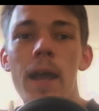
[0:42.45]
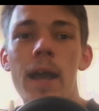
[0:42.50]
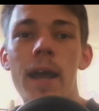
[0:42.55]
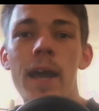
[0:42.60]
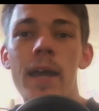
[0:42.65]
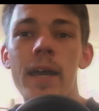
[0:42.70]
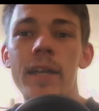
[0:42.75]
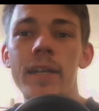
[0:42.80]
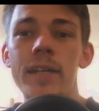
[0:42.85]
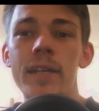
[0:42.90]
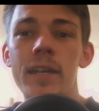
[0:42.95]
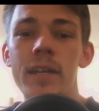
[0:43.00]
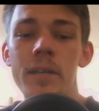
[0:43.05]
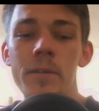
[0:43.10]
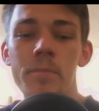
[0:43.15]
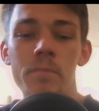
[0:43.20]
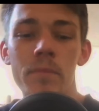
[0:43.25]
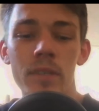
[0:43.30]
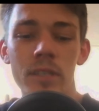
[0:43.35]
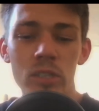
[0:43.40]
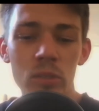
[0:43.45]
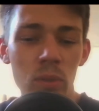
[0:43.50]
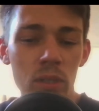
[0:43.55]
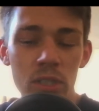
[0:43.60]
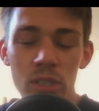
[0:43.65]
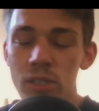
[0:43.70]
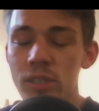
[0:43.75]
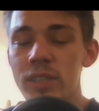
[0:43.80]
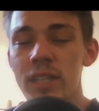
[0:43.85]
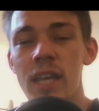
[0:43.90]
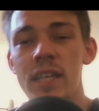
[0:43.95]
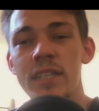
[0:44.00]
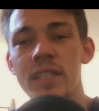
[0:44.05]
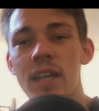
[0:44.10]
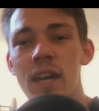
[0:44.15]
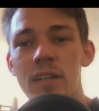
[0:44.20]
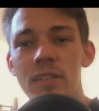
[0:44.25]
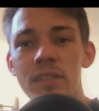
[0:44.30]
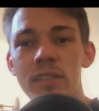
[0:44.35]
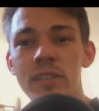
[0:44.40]
And just wanted to test
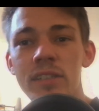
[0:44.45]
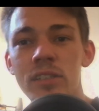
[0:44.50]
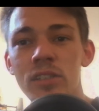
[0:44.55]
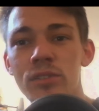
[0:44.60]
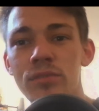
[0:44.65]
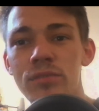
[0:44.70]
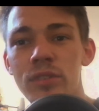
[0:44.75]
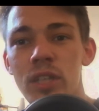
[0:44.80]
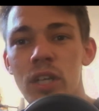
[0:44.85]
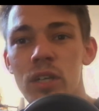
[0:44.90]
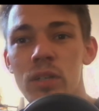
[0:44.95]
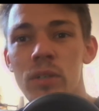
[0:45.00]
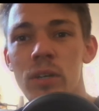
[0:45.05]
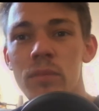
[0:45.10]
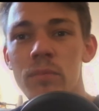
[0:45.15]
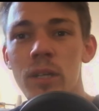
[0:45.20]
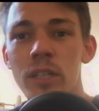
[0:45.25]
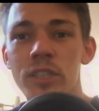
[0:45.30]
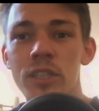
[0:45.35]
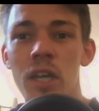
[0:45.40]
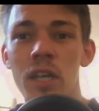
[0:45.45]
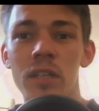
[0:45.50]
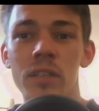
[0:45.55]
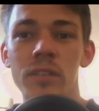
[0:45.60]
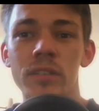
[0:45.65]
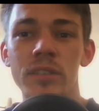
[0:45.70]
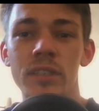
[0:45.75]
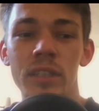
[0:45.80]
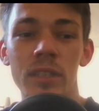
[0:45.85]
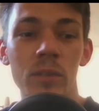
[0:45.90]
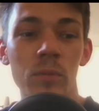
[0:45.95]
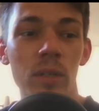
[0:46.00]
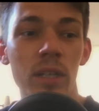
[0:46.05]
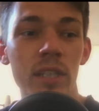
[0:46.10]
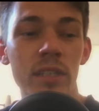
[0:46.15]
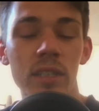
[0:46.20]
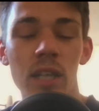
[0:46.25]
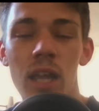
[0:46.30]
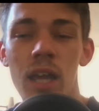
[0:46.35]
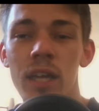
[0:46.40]
it out in a new video on my channel, see
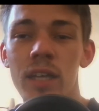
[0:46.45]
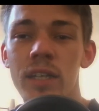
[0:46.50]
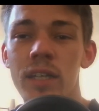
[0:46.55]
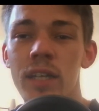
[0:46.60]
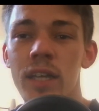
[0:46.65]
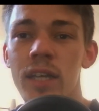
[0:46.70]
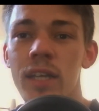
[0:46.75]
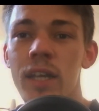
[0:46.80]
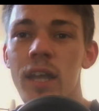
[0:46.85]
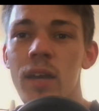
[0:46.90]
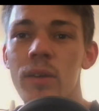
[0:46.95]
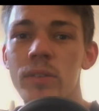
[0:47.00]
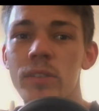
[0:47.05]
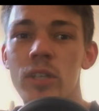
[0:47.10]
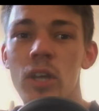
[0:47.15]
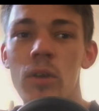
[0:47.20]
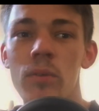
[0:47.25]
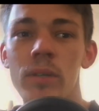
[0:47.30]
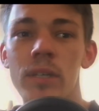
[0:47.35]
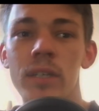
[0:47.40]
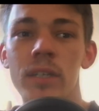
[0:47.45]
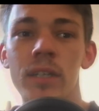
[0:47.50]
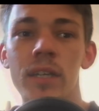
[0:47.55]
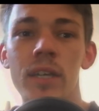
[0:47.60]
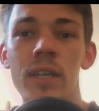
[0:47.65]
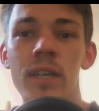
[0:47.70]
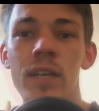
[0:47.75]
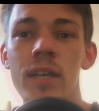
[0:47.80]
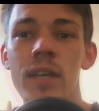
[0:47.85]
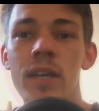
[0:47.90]
what it's like and how it's going.